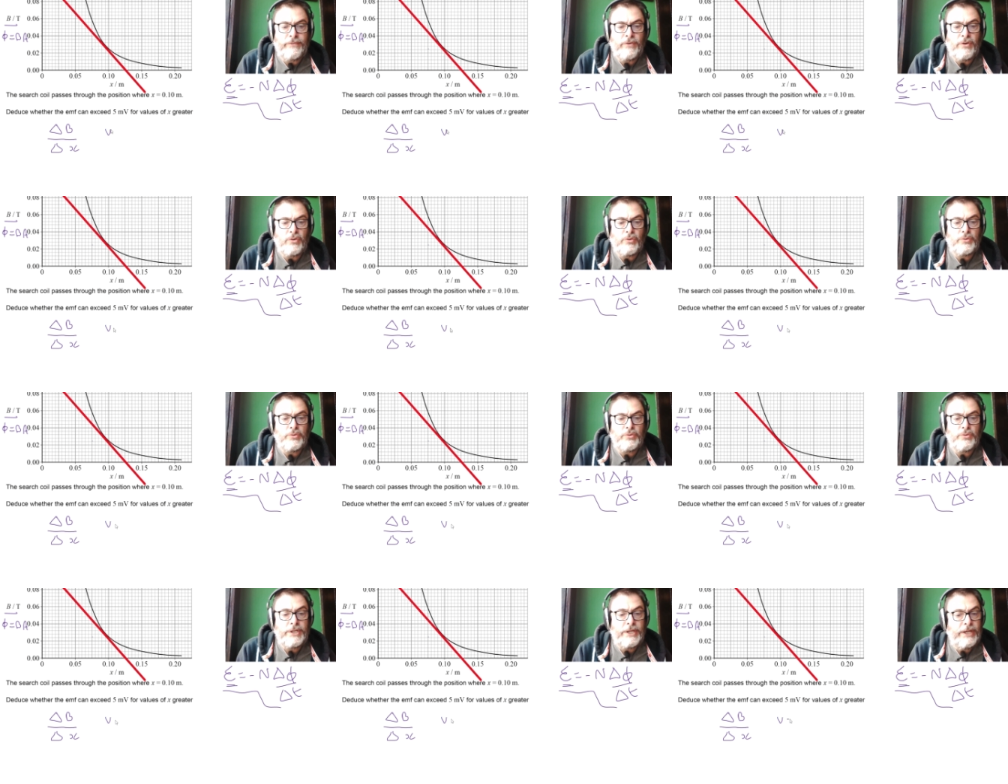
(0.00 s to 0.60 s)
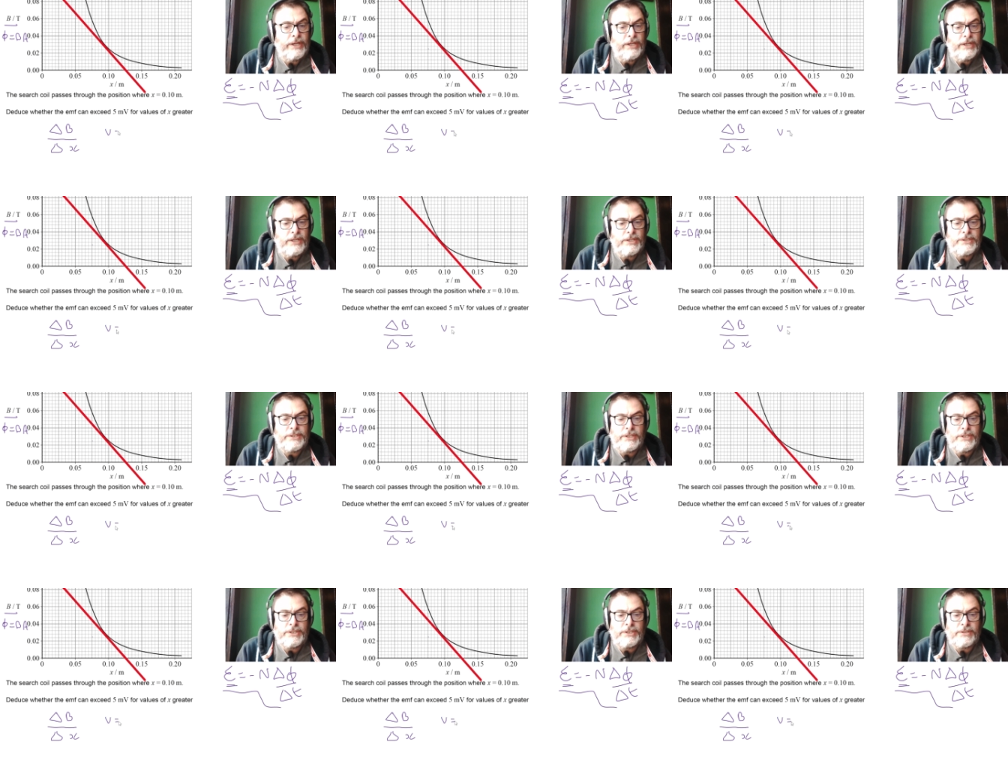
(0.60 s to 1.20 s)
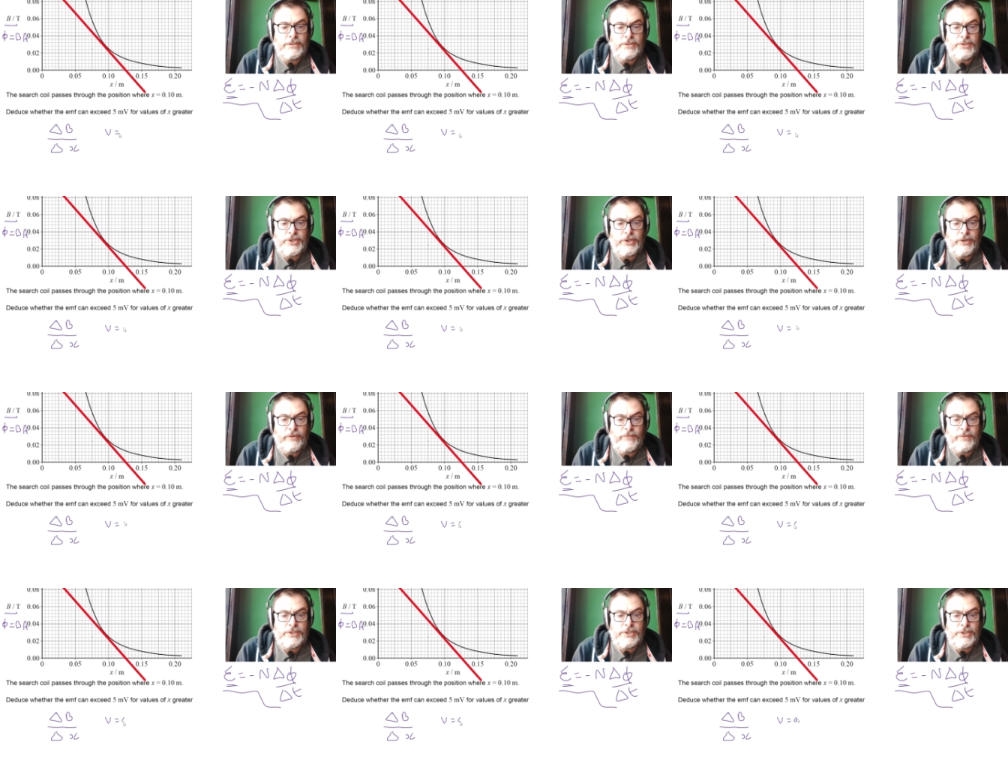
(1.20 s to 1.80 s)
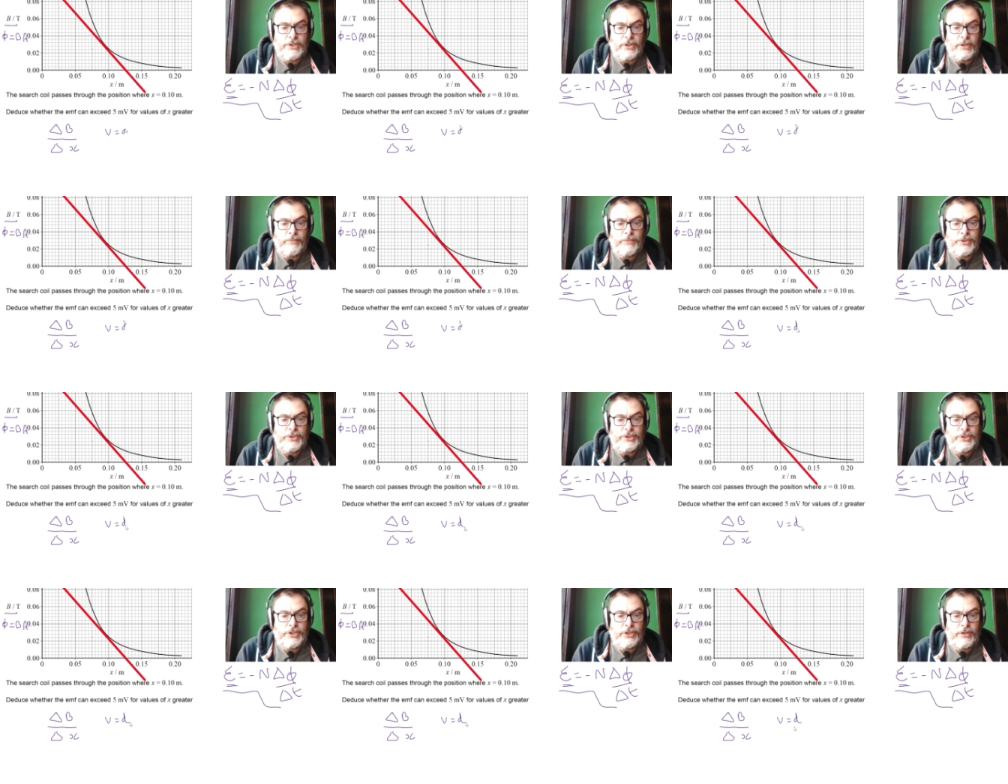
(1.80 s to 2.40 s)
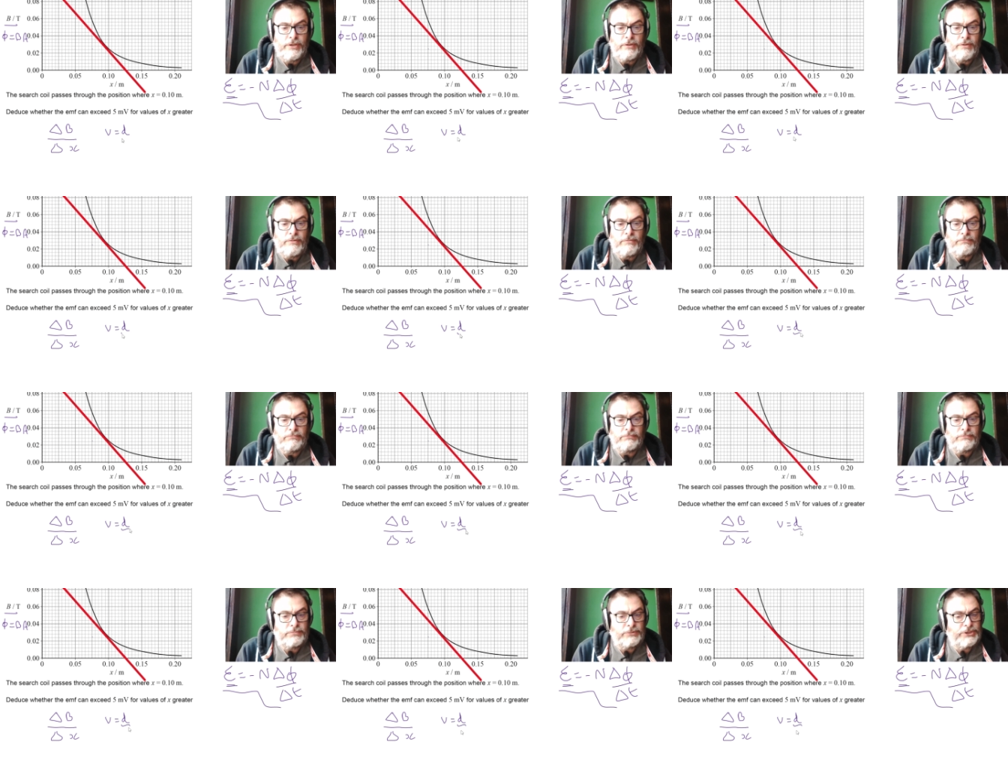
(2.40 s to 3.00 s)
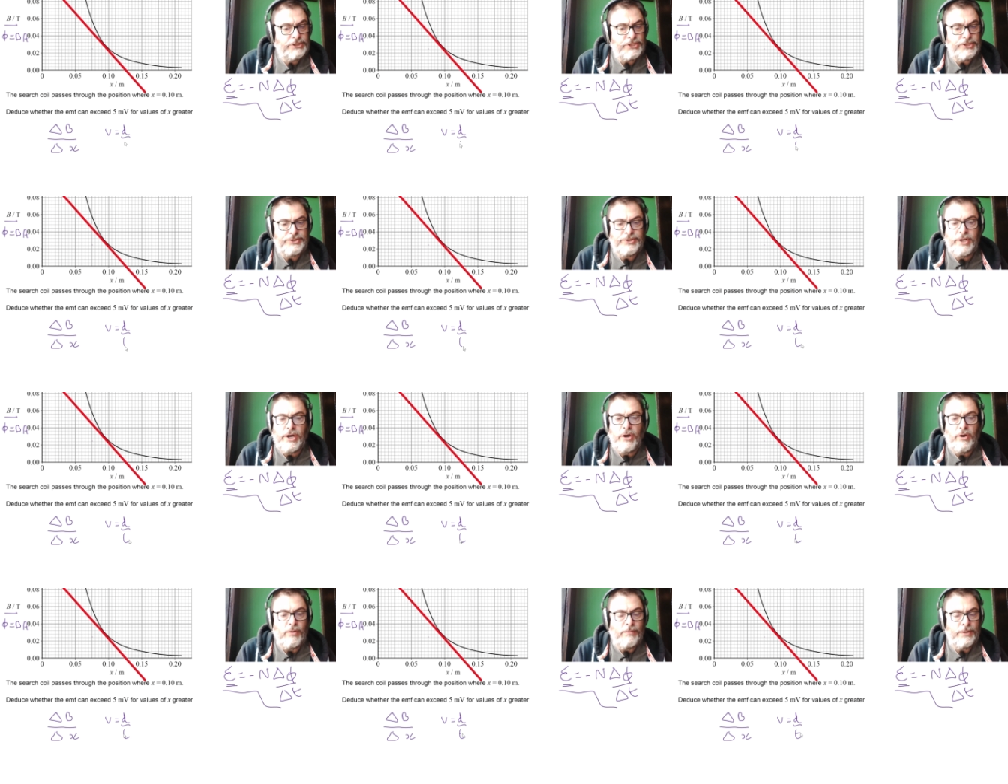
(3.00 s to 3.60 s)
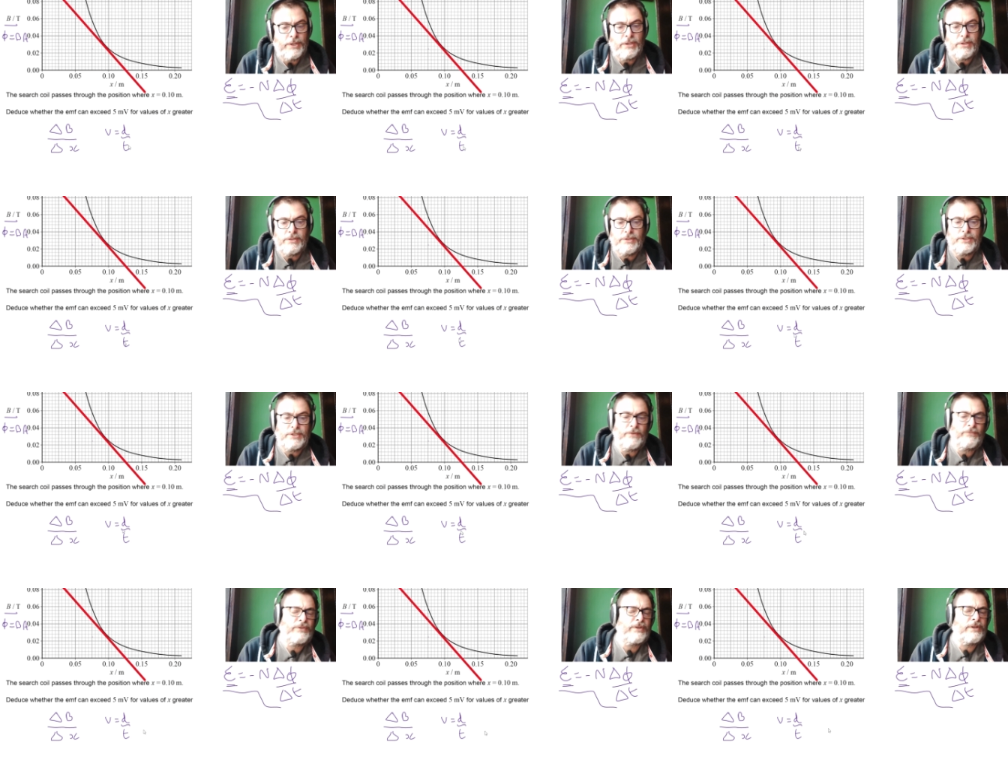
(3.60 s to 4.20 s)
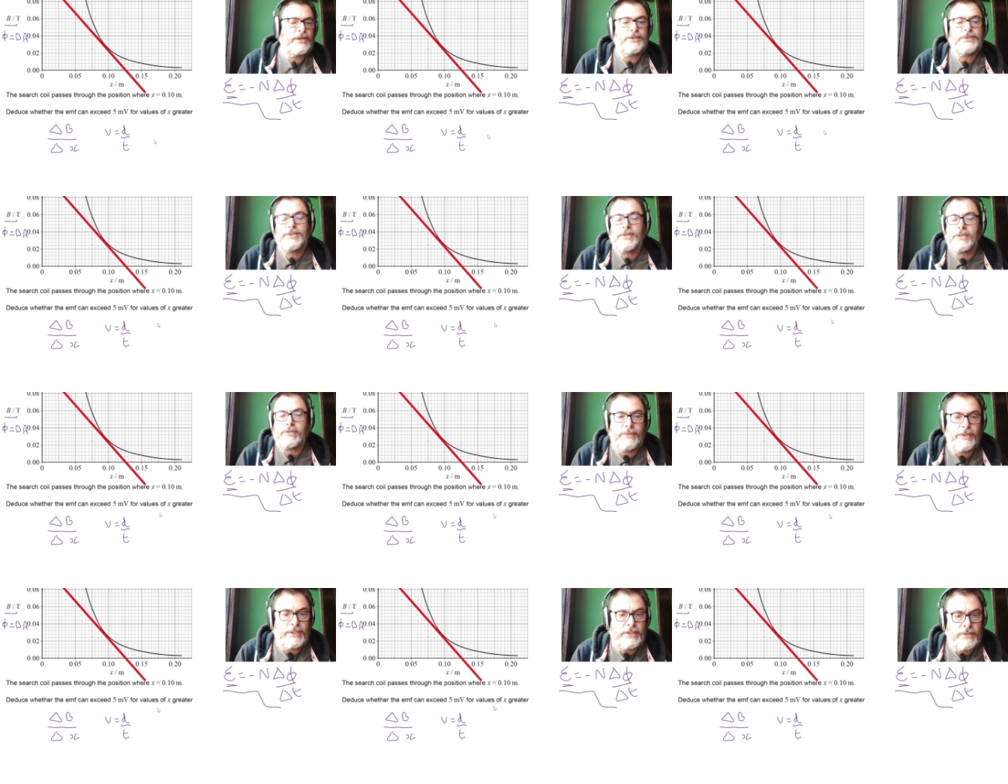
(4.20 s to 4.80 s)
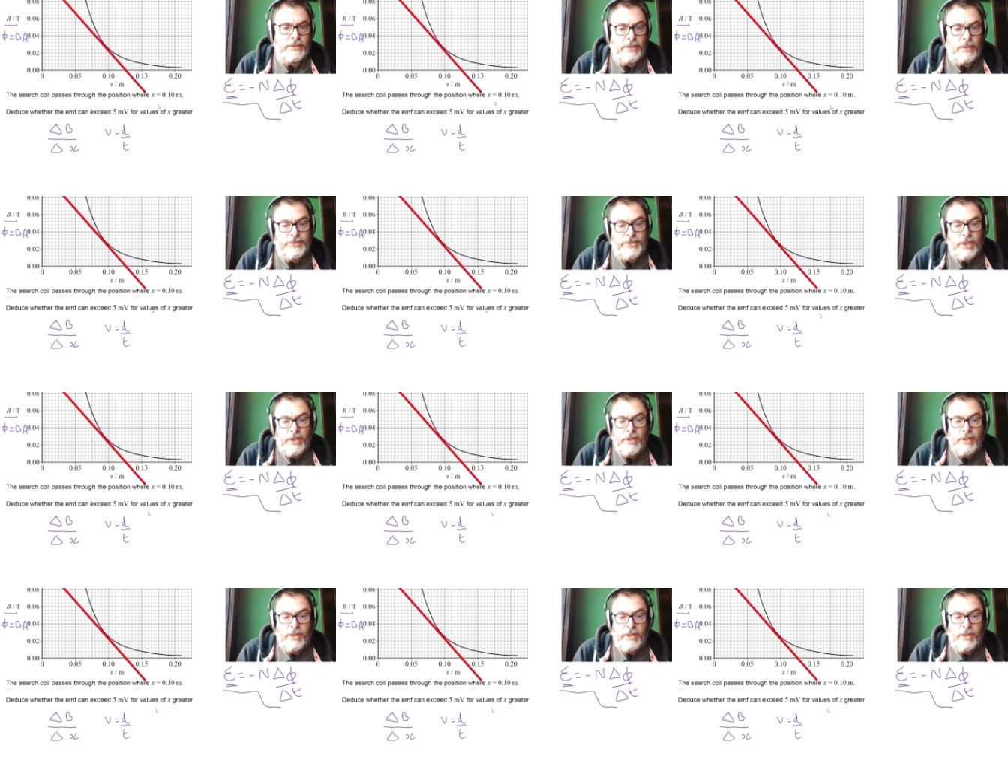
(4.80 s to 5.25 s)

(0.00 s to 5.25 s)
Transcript: of course, it is distance over time, which you just know because you've done it so many times.